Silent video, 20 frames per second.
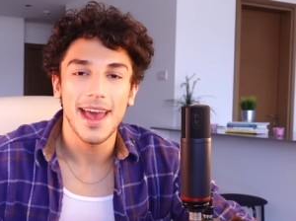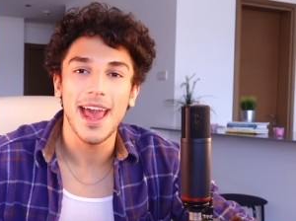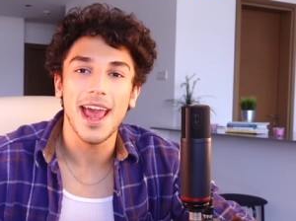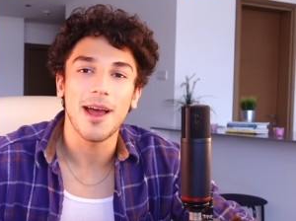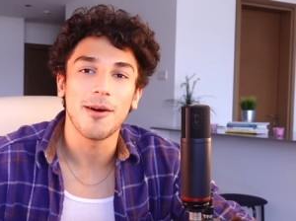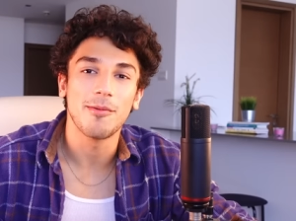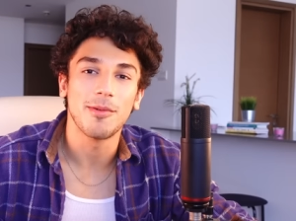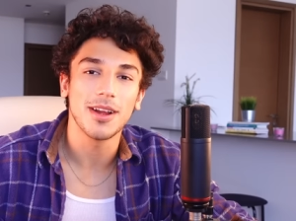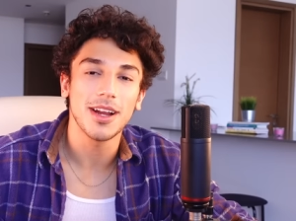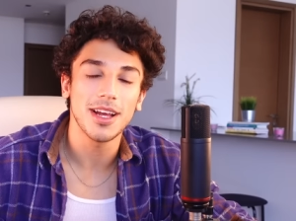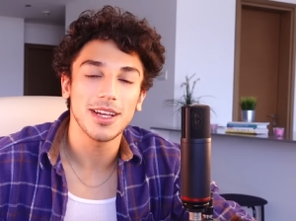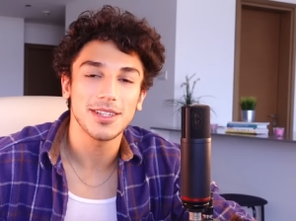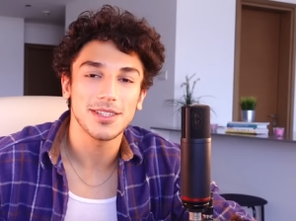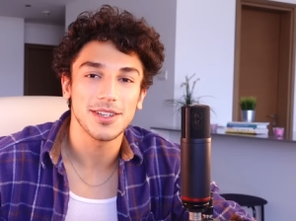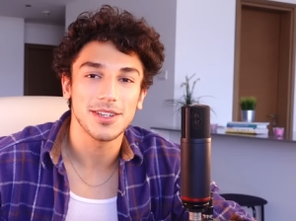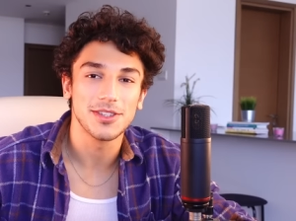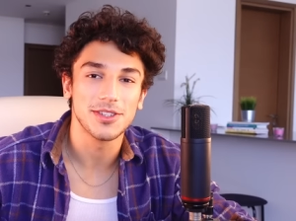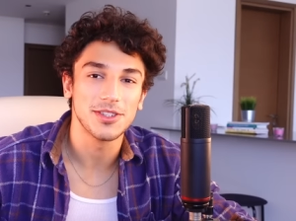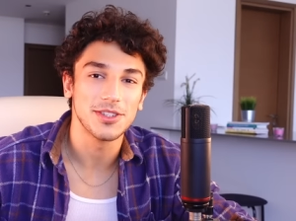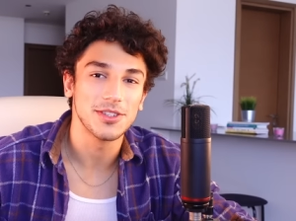Hey, I wanted
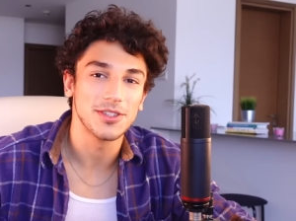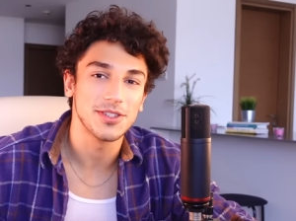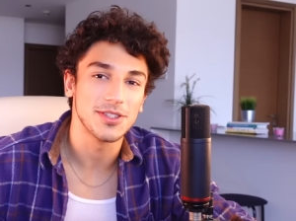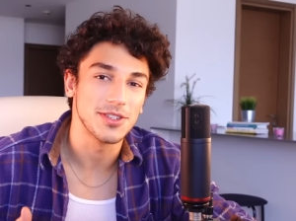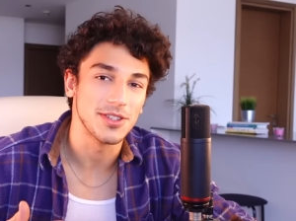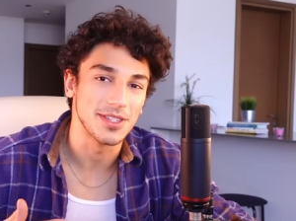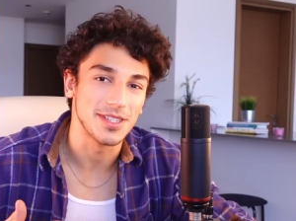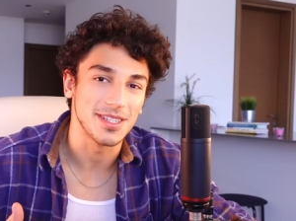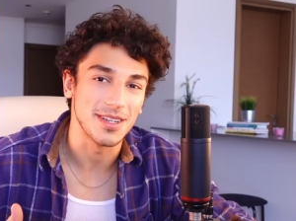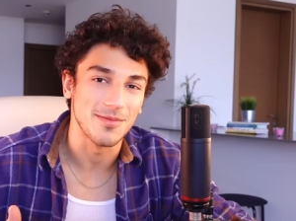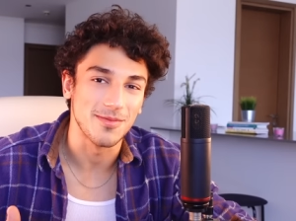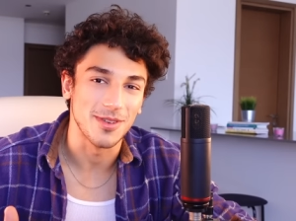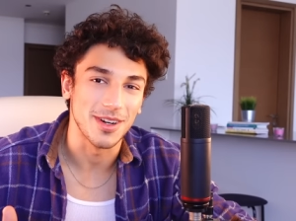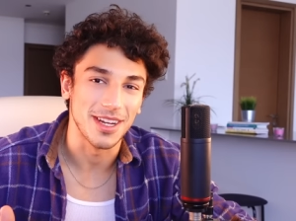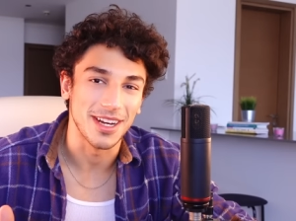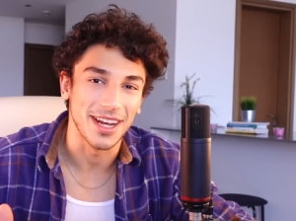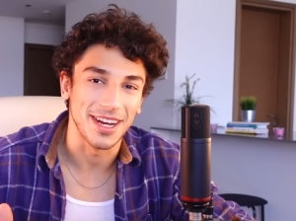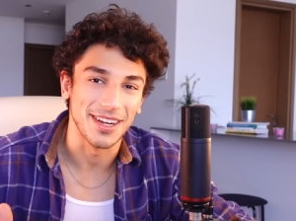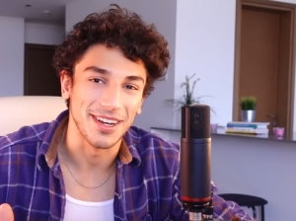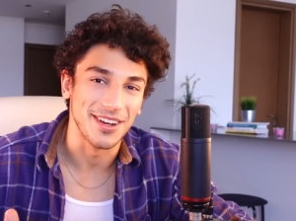to introduce you to
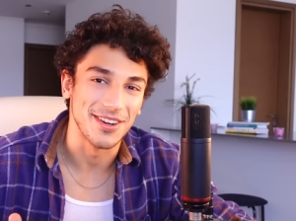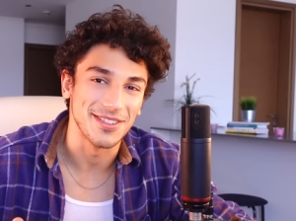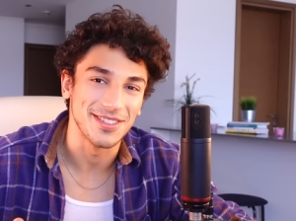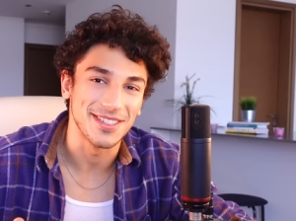someone I know